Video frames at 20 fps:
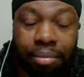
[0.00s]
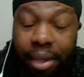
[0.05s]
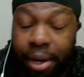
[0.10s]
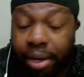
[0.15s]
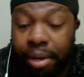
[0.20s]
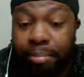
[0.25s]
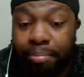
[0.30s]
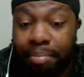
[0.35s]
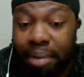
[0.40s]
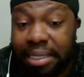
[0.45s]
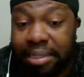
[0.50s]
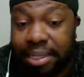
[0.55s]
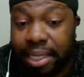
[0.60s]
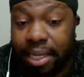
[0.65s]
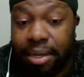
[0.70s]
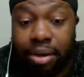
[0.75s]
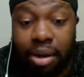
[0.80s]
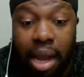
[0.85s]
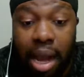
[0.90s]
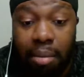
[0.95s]
They're the best
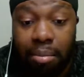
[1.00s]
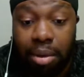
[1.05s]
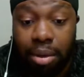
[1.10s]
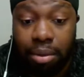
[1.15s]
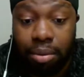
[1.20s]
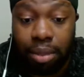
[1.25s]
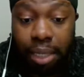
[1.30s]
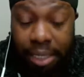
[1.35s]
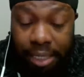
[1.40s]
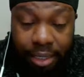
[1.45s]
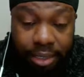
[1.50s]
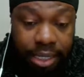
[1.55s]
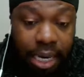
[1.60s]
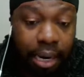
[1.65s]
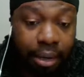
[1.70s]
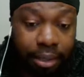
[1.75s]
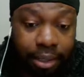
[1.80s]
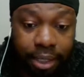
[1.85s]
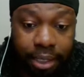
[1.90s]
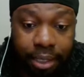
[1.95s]
center combo in the
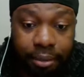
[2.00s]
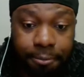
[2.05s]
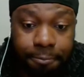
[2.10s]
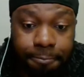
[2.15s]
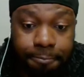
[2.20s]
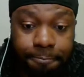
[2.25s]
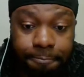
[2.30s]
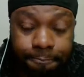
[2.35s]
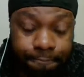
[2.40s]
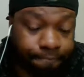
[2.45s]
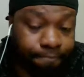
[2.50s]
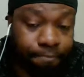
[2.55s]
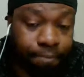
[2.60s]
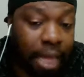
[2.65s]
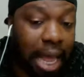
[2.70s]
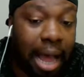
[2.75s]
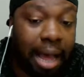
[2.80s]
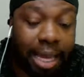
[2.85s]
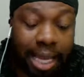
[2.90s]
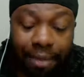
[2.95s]
entire
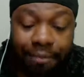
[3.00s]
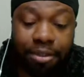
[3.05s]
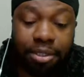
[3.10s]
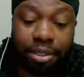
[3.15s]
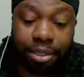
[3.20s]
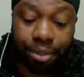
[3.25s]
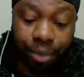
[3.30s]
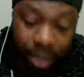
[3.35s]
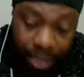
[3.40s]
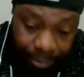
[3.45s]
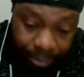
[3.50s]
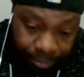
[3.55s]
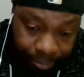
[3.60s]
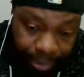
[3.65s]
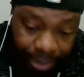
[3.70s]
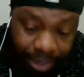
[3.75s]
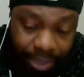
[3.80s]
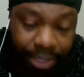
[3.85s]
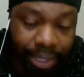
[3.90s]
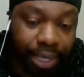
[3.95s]
league. I'll give it to
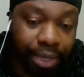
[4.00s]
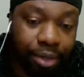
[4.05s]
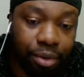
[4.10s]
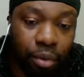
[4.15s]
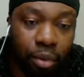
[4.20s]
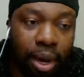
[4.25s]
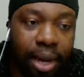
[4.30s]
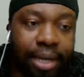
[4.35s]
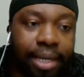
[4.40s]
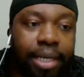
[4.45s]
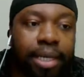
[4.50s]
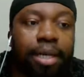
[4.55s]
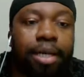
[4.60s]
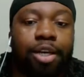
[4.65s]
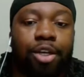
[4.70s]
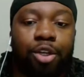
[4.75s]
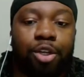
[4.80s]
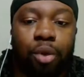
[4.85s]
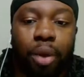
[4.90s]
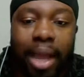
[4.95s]
Embiid and Dwight.
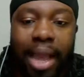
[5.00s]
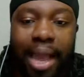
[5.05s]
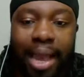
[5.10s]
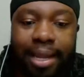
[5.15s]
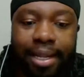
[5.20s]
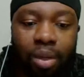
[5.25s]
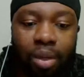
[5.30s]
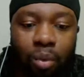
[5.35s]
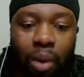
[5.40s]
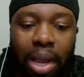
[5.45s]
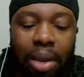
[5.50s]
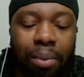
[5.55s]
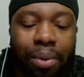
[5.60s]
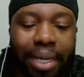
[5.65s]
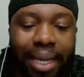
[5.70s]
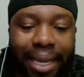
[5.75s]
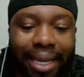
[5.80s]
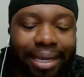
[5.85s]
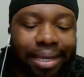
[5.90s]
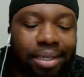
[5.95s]
You add Dwight
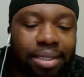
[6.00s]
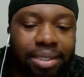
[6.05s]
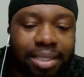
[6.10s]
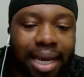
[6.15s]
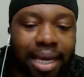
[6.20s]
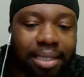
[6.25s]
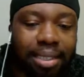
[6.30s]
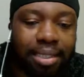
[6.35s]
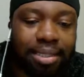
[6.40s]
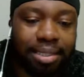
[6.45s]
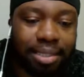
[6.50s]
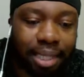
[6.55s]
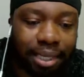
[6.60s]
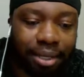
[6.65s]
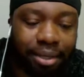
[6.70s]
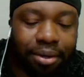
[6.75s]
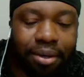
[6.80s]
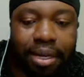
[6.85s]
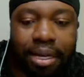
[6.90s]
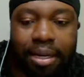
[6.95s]
with any solid
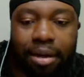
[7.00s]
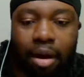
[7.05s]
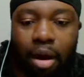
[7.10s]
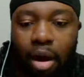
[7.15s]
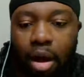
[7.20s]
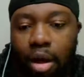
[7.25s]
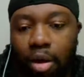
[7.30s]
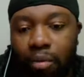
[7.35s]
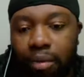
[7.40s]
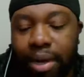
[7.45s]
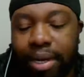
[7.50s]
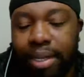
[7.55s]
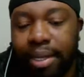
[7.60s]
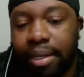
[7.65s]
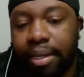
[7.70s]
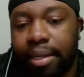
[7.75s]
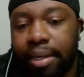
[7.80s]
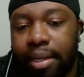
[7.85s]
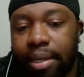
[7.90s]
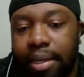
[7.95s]
center, and
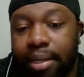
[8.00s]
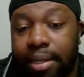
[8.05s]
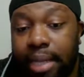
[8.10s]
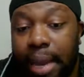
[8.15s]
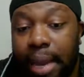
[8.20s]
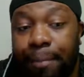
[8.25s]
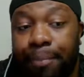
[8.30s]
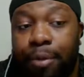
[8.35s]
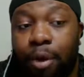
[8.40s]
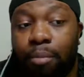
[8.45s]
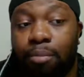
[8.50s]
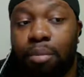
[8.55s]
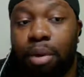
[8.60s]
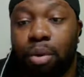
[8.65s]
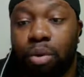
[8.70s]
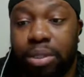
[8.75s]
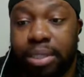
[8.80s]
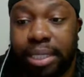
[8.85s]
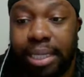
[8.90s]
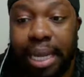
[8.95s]
already that
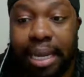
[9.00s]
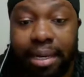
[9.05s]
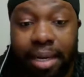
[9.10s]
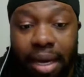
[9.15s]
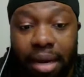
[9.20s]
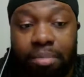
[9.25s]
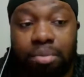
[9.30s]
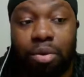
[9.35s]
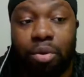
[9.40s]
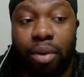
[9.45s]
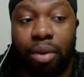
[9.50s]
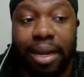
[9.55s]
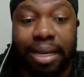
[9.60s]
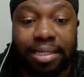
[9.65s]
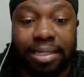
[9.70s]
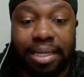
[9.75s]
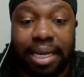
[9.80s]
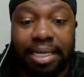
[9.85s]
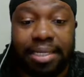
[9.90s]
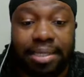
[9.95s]
promotes and that
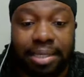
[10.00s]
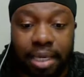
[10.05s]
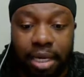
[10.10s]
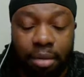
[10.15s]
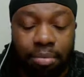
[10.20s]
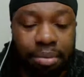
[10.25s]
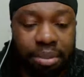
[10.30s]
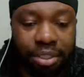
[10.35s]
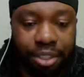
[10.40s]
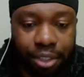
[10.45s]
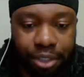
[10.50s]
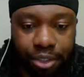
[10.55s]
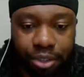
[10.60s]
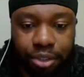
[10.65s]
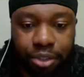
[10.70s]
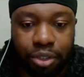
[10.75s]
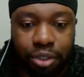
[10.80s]
upgrades that center position.